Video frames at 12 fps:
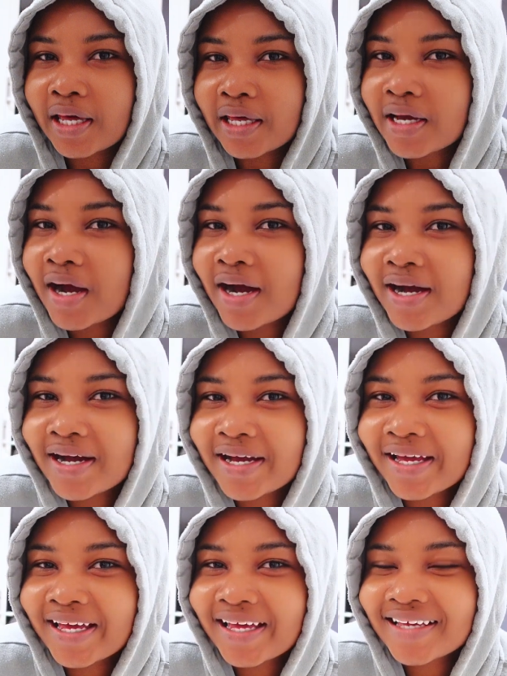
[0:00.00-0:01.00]
Hey
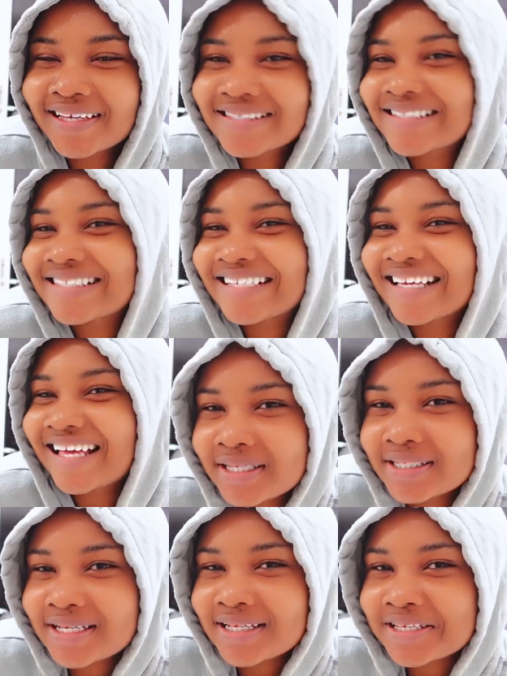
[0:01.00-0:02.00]
guys,
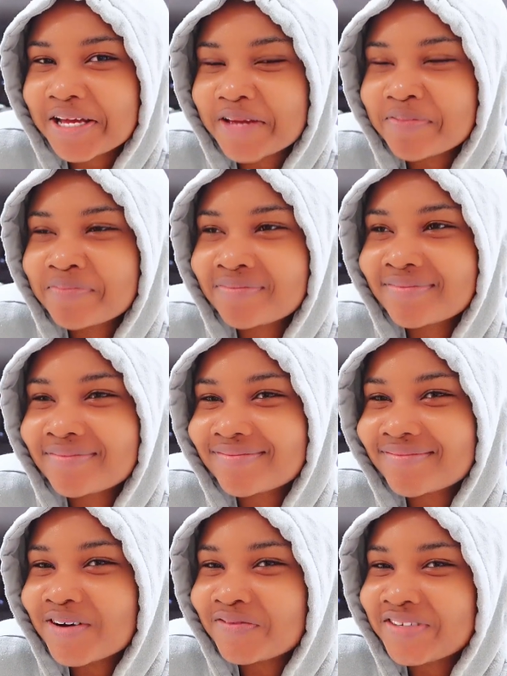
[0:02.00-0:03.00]
it's that time
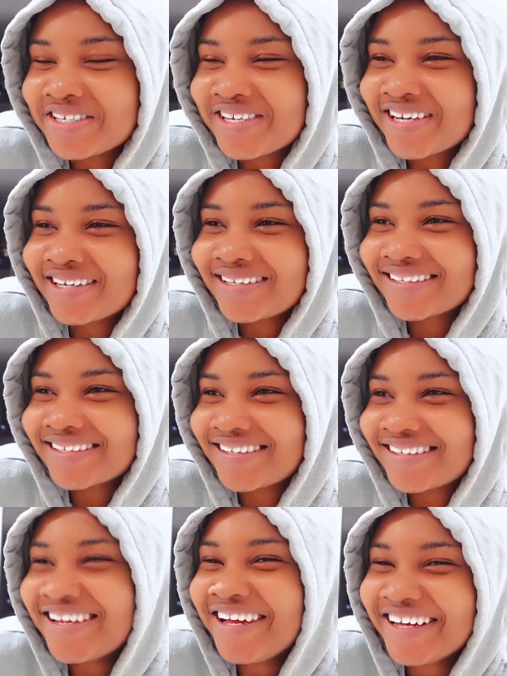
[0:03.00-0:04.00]
of the year
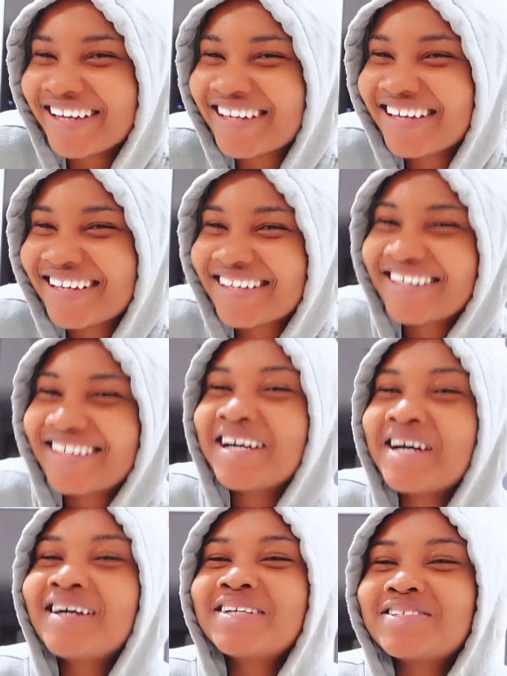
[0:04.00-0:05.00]
again.
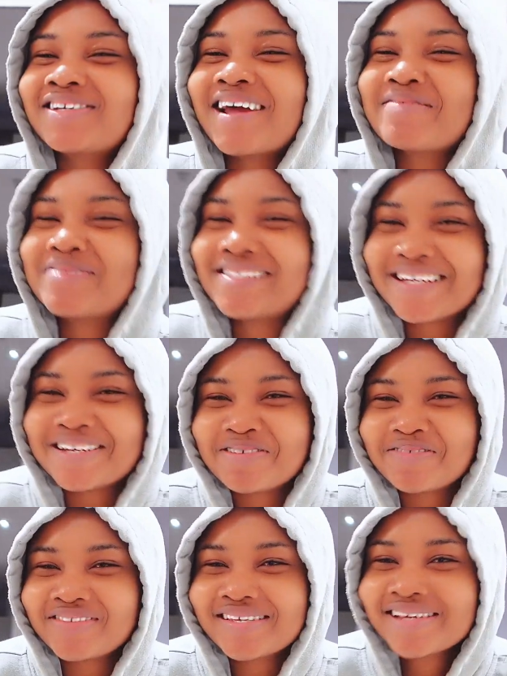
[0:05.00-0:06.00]
Should I be saying
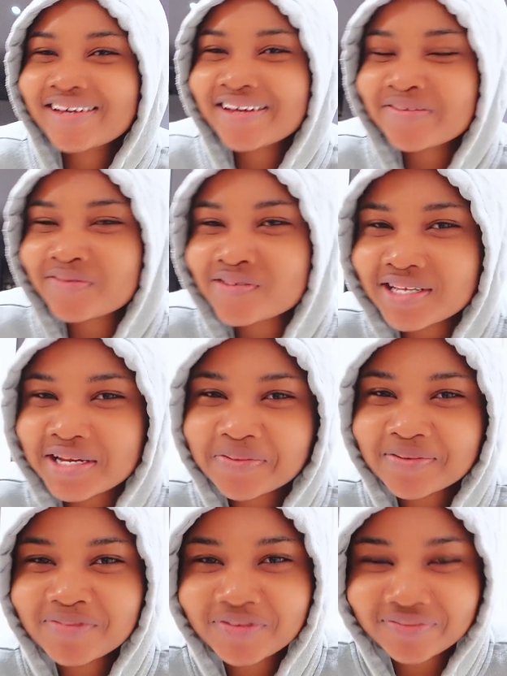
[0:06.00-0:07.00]
of the year? It feels like
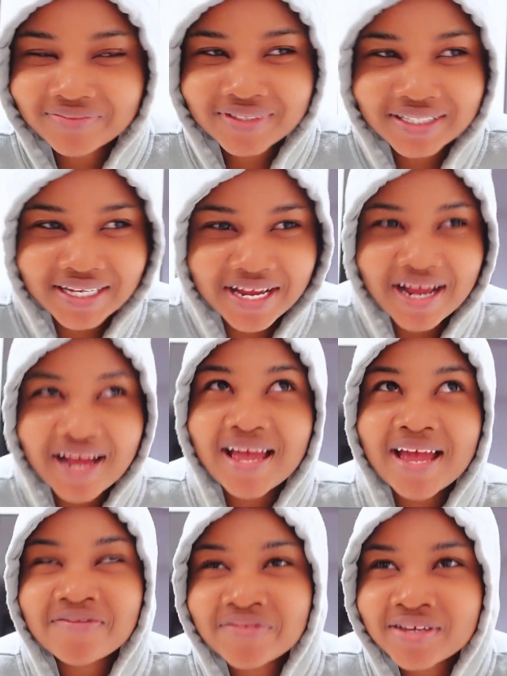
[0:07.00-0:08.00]
we moved
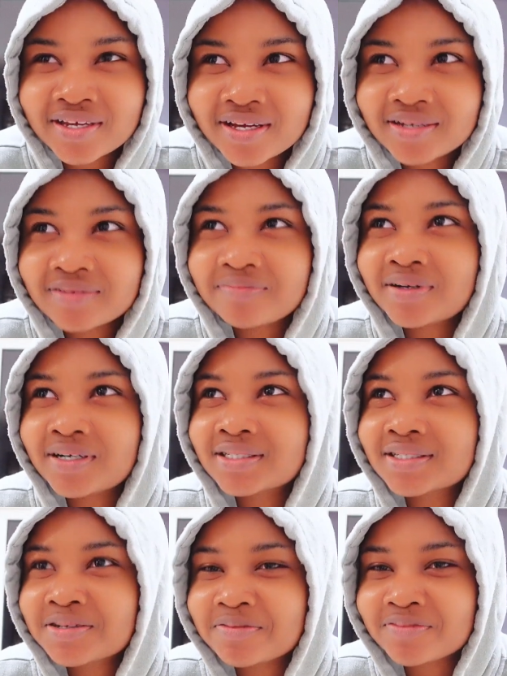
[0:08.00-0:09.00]
every year in the
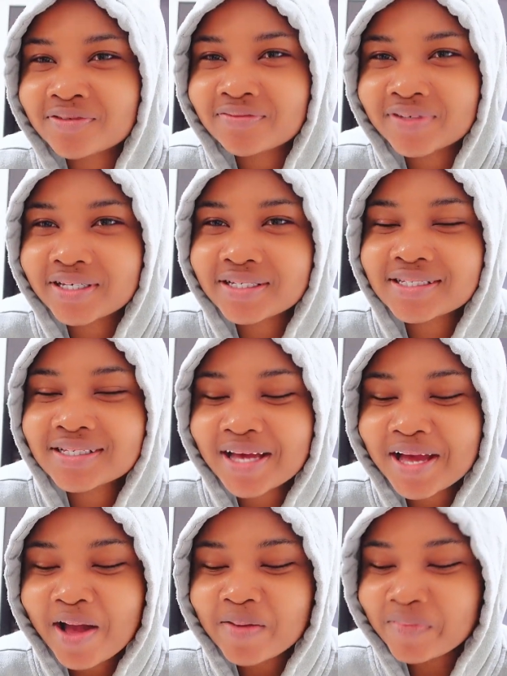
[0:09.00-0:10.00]
past couple of years.
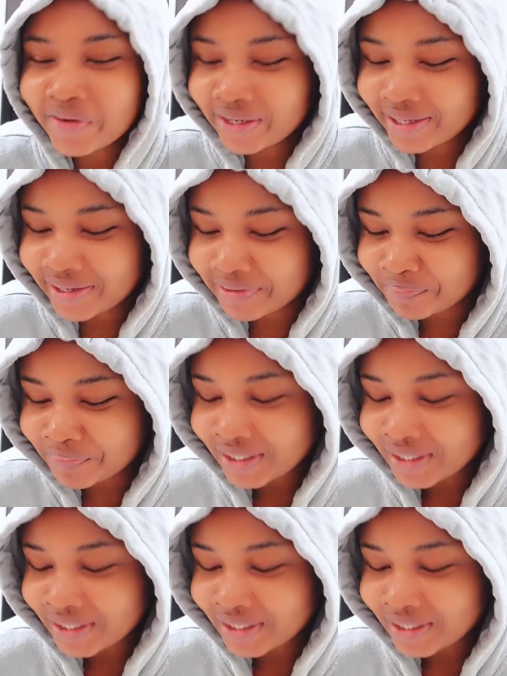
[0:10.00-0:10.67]
But yeah,